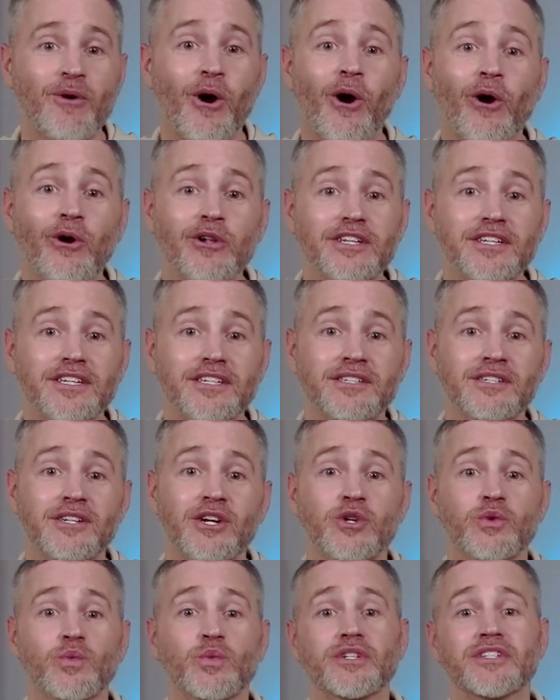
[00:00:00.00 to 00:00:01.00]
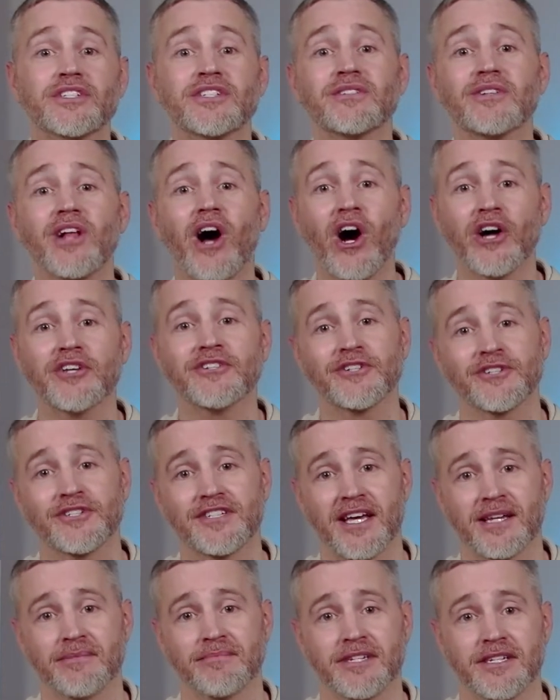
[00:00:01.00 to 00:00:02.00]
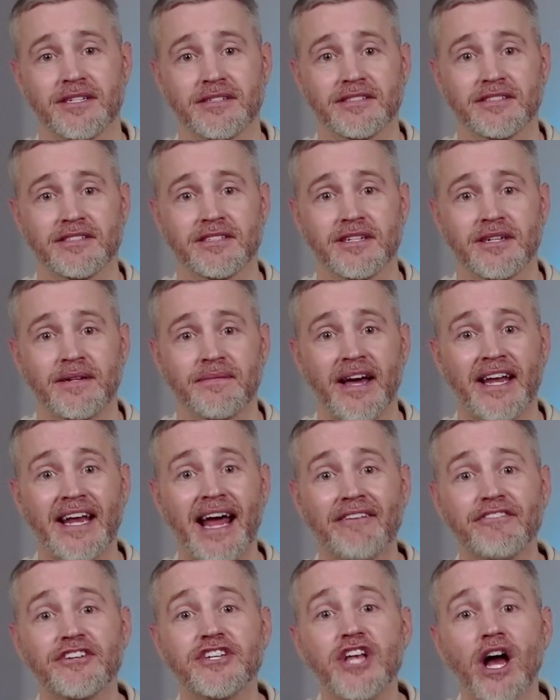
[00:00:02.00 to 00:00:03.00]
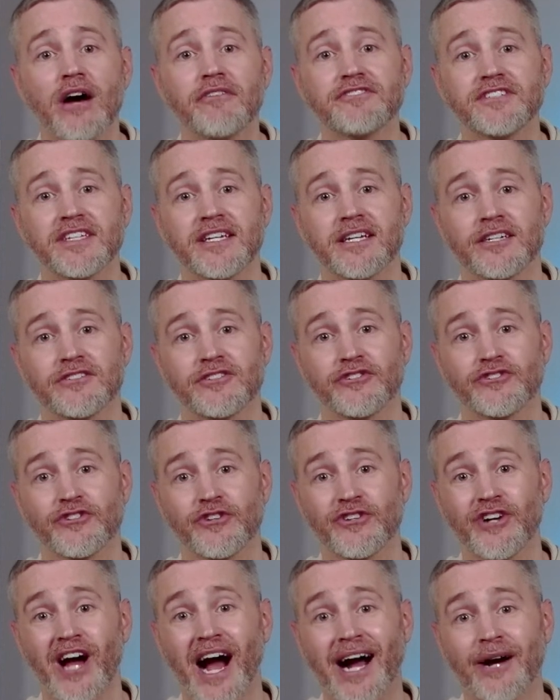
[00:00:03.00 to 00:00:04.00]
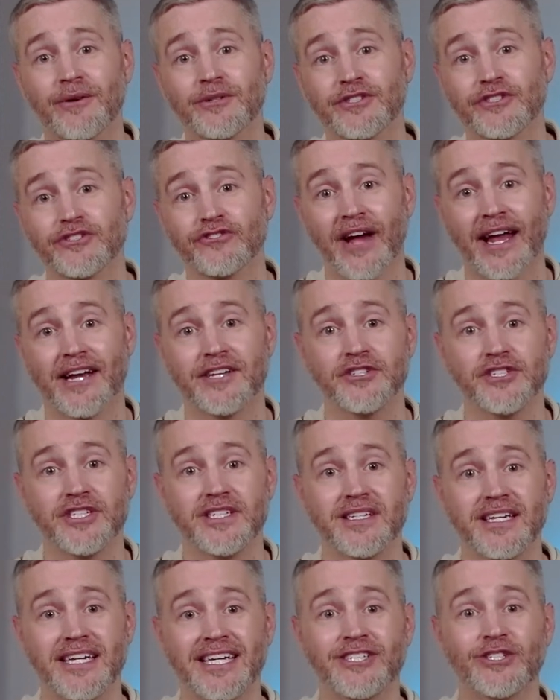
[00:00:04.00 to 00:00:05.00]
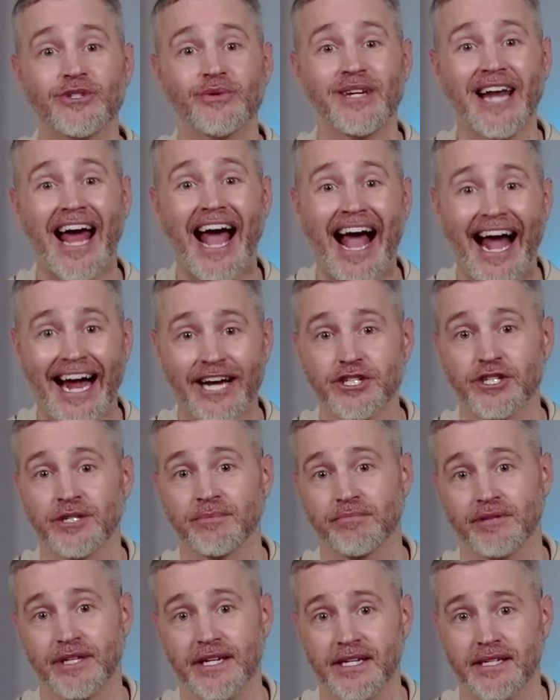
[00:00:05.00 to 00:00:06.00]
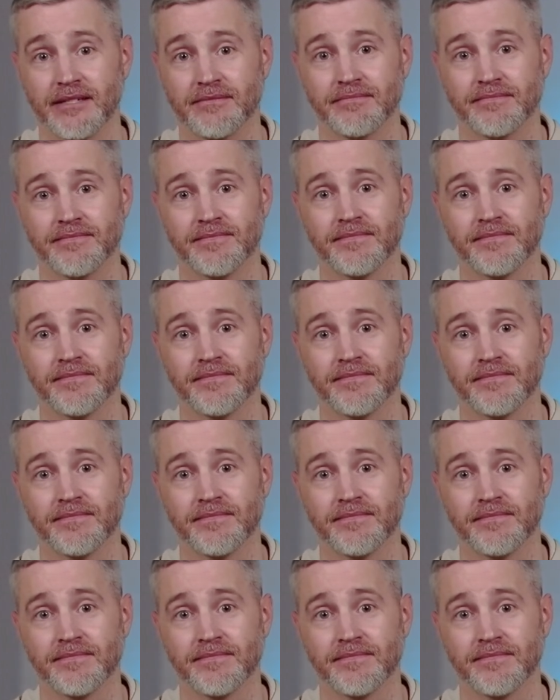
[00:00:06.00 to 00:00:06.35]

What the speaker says: All in, we're still under 10 minutes and have enough data to turn our strategy into an action plan.